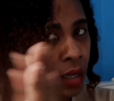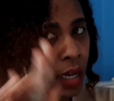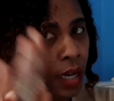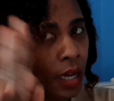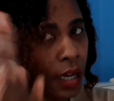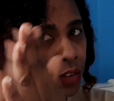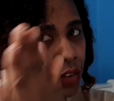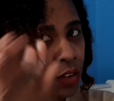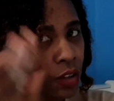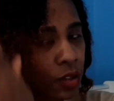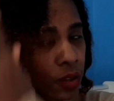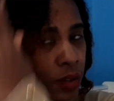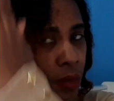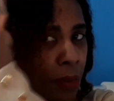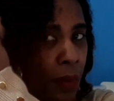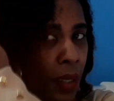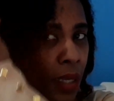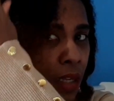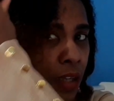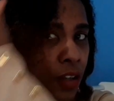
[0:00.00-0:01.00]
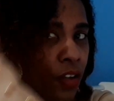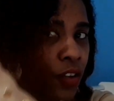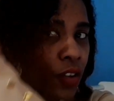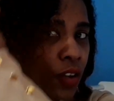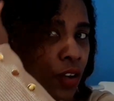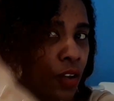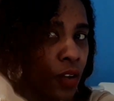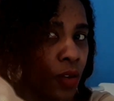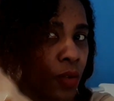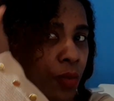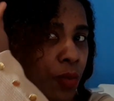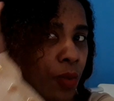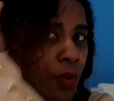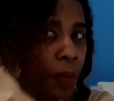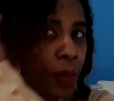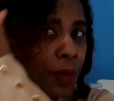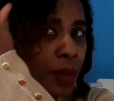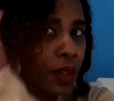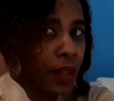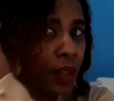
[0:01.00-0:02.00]
and just make sure you
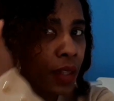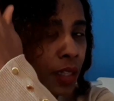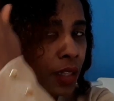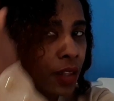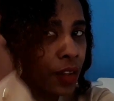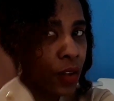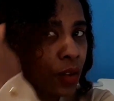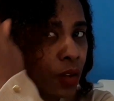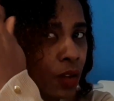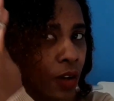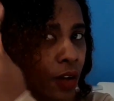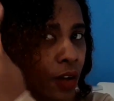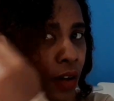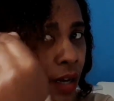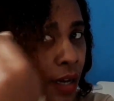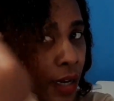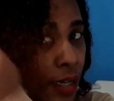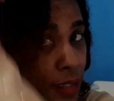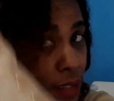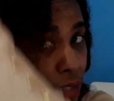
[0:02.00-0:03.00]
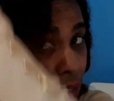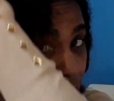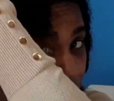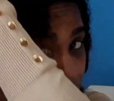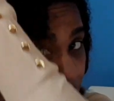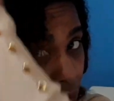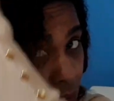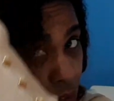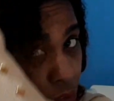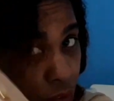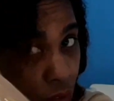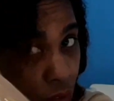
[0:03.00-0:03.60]
rub it into your hand, and then you